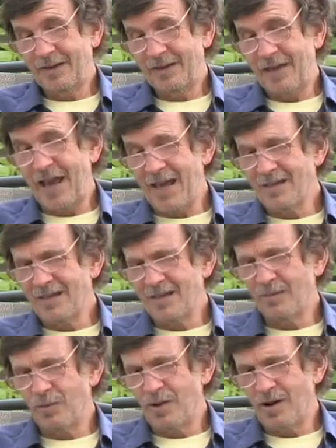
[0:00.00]

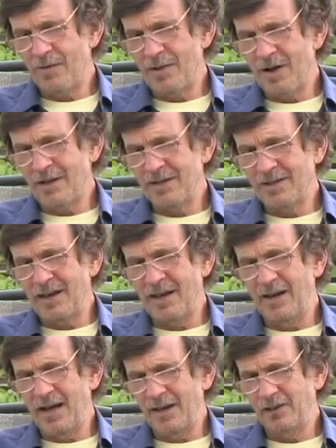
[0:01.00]
Kansas Watermelons
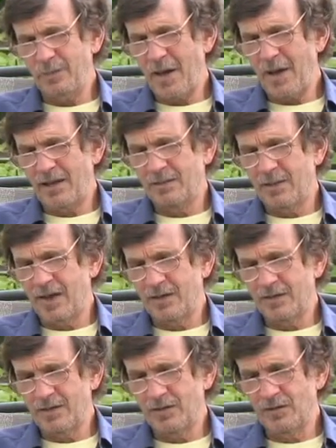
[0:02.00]
and Naturopathic
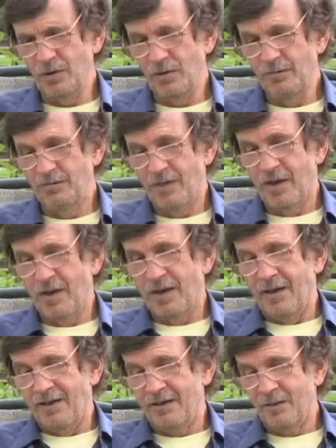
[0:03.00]
Medical School.
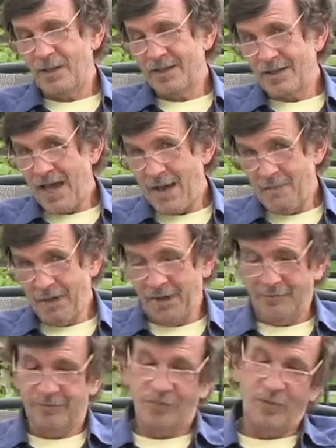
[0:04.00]
So what does that
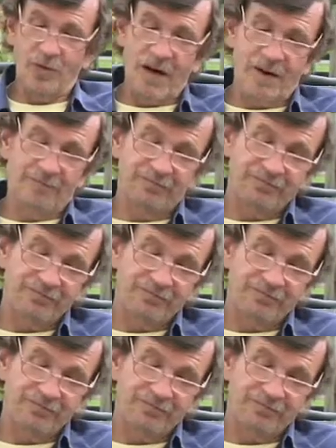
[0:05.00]
mean? Well,